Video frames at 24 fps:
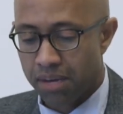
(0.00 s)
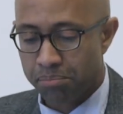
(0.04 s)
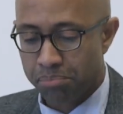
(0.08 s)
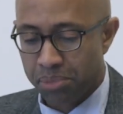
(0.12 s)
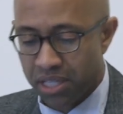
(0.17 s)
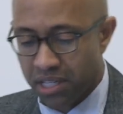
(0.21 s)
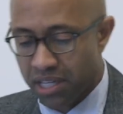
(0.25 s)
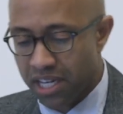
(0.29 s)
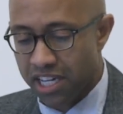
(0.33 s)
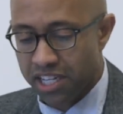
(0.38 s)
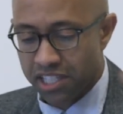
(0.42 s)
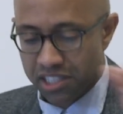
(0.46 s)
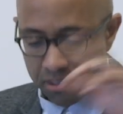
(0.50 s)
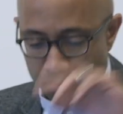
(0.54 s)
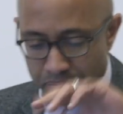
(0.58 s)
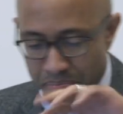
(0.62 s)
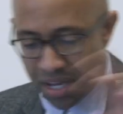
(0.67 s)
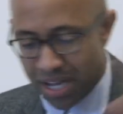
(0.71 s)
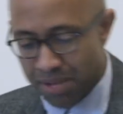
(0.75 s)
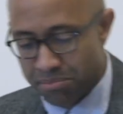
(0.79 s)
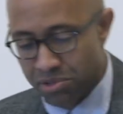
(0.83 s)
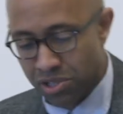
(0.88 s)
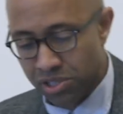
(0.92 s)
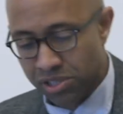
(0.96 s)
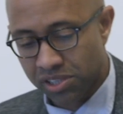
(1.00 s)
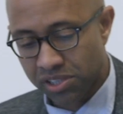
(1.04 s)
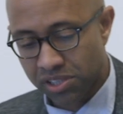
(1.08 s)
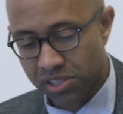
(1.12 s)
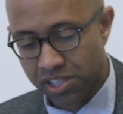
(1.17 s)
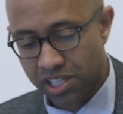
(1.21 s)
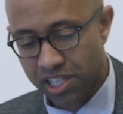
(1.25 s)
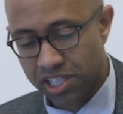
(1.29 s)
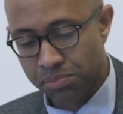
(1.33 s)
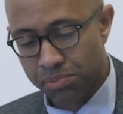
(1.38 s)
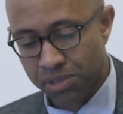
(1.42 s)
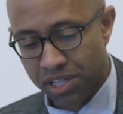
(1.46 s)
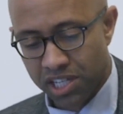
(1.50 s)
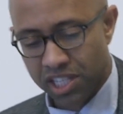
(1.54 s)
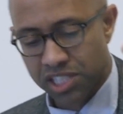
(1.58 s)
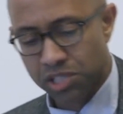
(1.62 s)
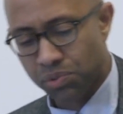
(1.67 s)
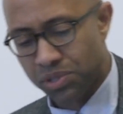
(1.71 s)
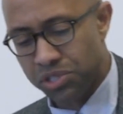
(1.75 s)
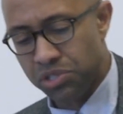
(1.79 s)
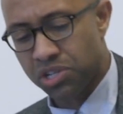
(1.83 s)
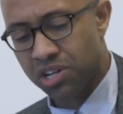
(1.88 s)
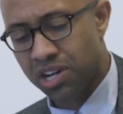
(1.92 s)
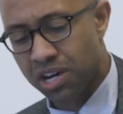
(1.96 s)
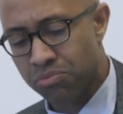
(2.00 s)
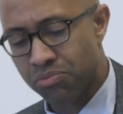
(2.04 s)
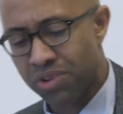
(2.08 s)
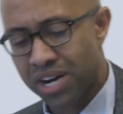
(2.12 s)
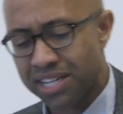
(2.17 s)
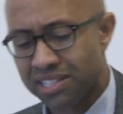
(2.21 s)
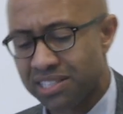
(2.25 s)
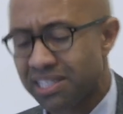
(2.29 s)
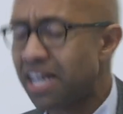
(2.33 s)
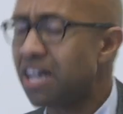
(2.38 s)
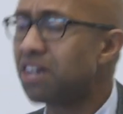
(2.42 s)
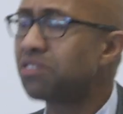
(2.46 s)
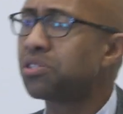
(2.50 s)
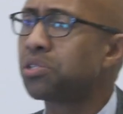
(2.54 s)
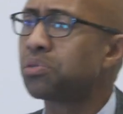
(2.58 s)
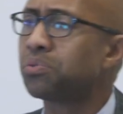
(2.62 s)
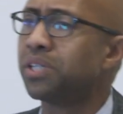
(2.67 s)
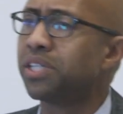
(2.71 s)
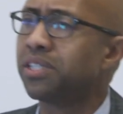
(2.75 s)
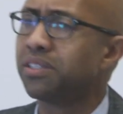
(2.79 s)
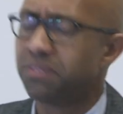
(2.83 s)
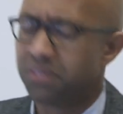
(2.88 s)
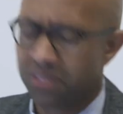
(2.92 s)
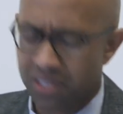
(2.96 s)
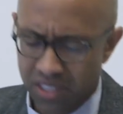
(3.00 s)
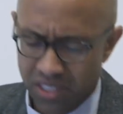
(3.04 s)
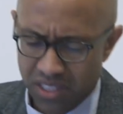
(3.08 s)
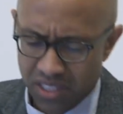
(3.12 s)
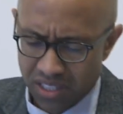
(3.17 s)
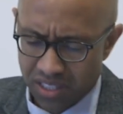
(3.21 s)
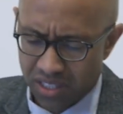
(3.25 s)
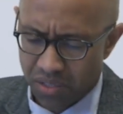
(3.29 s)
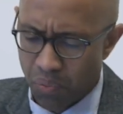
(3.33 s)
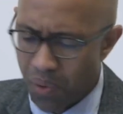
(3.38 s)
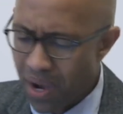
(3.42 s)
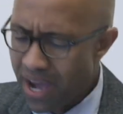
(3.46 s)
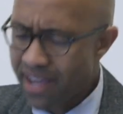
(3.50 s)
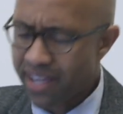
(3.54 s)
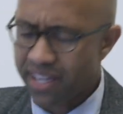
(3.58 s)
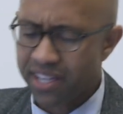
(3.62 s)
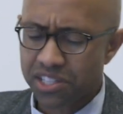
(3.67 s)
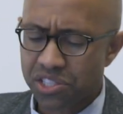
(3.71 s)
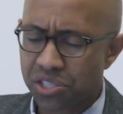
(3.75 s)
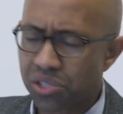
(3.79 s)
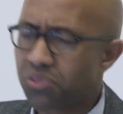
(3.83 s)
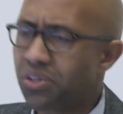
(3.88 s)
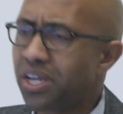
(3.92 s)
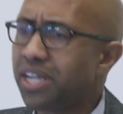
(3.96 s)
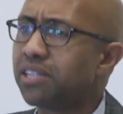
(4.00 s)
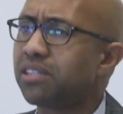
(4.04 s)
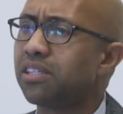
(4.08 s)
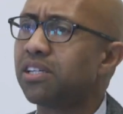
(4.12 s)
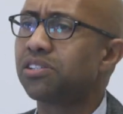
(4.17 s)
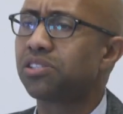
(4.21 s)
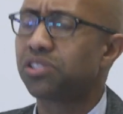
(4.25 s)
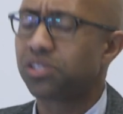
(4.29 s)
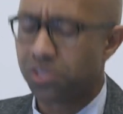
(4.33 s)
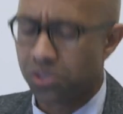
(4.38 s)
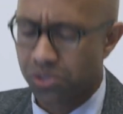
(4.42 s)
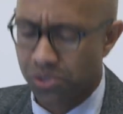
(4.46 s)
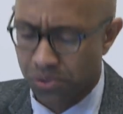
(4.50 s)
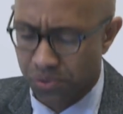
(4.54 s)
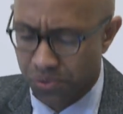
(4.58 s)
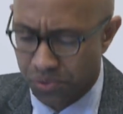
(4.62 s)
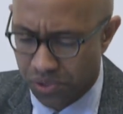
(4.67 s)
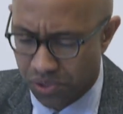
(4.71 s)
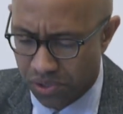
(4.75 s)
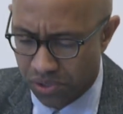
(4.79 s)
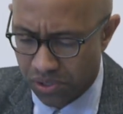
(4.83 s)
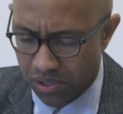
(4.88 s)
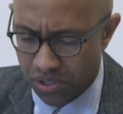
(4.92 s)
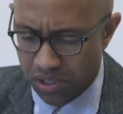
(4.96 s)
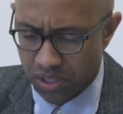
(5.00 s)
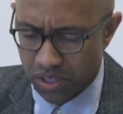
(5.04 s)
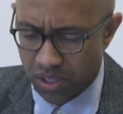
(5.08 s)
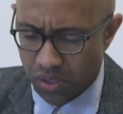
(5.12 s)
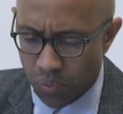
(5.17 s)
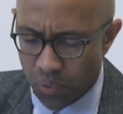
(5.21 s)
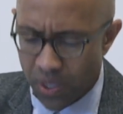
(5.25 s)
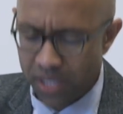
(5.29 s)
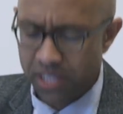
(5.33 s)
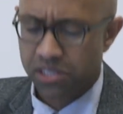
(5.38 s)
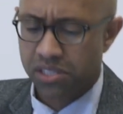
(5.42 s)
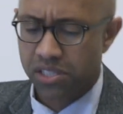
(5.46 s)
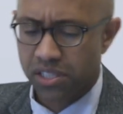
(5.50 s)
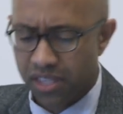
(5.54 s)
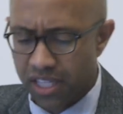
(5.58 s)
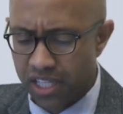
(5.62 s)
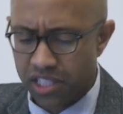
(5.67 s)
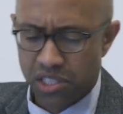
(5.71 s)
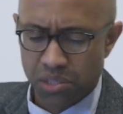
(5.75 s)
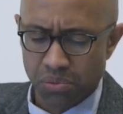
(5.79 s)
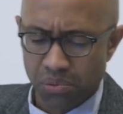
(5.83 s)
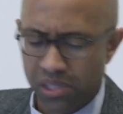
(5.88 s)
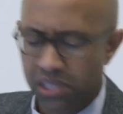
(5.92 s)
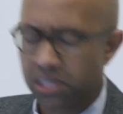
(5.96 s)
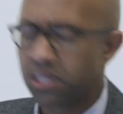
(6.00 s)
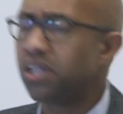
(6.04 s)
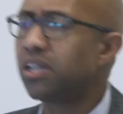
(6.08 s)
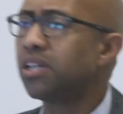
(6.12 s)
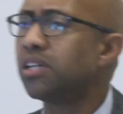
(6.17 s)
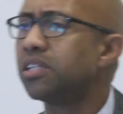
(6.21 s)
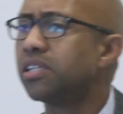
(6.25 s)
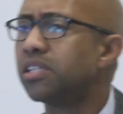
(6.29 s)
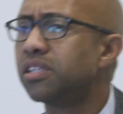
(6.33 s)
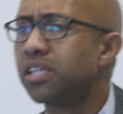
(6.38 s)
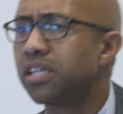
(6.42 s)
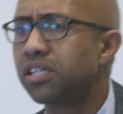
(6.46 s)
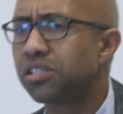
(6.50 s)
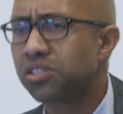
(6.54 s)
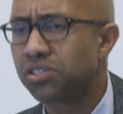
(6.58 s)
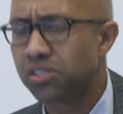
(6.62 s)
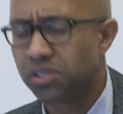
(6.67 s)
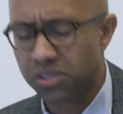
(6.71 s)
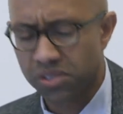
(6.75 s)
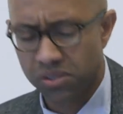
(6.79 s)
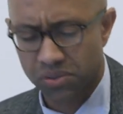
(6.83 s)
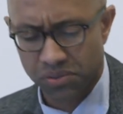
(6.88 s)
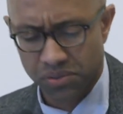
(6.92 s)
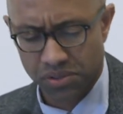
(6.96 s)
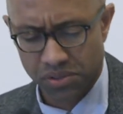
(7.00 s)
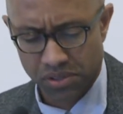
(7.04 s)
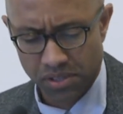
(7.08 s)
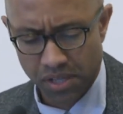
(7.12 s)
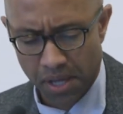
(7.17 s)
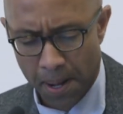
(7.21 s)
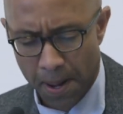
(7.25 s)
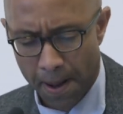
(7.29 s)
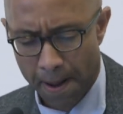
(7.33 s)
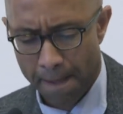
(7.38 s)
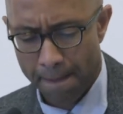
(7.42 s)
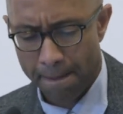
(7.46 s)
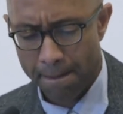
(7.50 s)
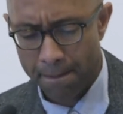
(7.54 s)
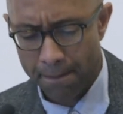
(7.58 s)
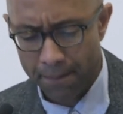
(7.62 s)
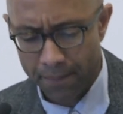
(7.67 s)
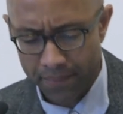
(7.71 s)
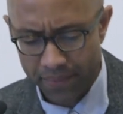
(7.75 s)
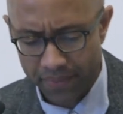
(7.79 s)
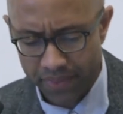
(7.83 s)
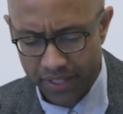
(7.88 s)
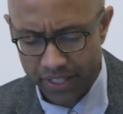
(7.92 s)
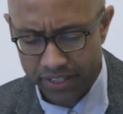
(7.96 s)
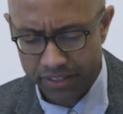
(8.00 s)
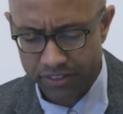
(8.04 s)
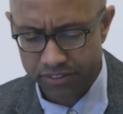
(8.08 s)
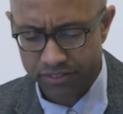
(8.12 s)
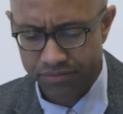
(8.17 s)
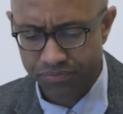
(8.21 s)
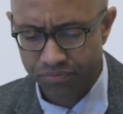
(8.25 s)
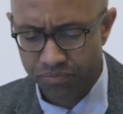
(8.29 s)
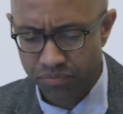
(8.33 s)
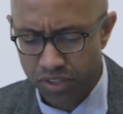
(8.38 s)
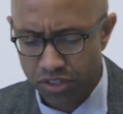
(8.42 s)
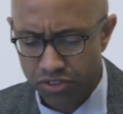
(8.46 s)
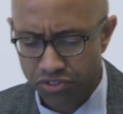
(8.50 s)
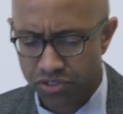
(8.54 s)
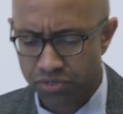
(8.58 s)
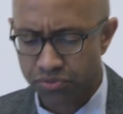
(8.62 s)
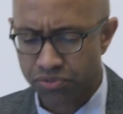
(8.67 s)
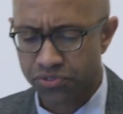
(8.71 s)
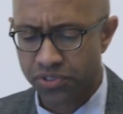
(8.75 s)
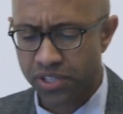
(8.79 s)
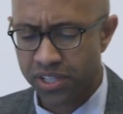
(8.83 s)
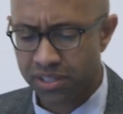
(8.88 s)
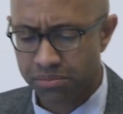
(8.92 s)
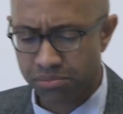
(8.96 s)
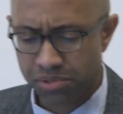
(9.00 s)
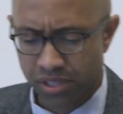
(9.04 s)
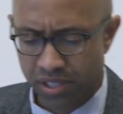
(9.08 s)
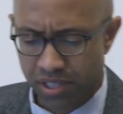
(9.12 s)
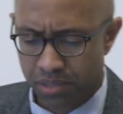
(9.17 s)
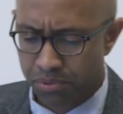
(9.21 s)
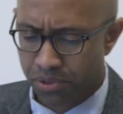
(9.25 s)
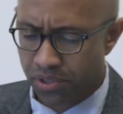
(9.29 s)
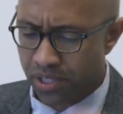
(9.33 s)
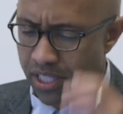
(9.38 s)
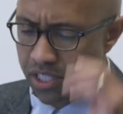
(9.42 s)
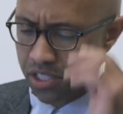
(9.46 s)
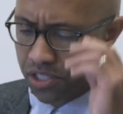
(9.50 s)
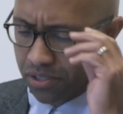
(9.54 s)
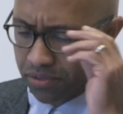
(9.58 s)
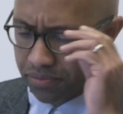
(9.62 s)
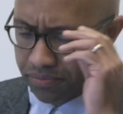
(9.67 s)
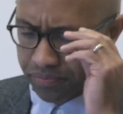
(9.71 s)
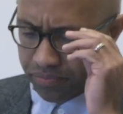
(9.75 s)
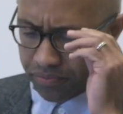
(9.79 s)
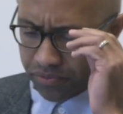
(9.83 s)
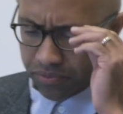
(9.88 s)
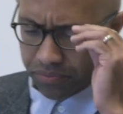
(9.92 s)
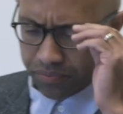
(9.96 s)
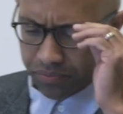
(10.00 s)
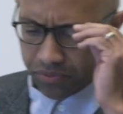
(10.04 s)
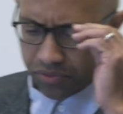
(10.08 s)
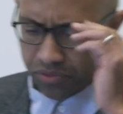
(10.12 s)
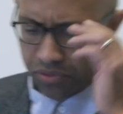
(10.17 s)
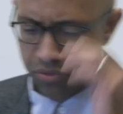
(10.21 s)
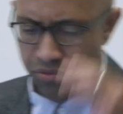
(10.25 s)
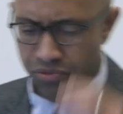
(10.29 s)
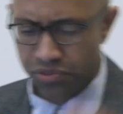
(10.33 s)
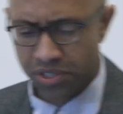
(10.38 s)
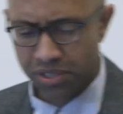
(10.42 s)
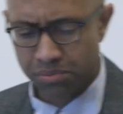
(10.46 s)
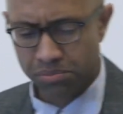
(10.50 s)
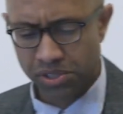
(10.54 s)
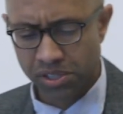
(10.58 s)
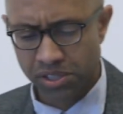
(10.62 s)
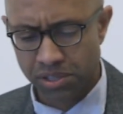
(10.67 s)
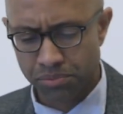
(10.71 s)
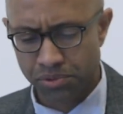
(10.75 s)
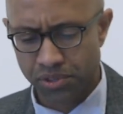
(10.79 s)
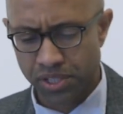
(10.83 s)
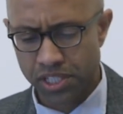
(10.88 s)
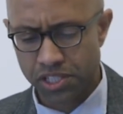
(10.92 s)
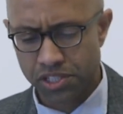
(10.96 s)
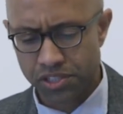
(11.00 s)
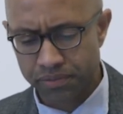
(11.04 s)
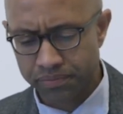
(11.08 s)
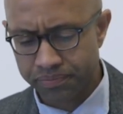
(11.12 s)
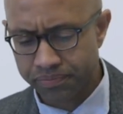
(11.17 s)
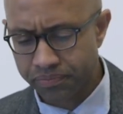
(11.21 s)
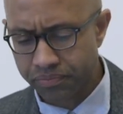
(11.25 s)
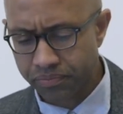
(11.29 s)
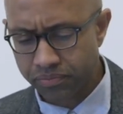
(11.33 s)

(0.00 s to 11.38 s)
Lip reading: Because, Bob Moses says, because when you come right down to it, why integrate their schools? What is it that you will learn in their schools? From freedom to liberation, from freedom to liberation.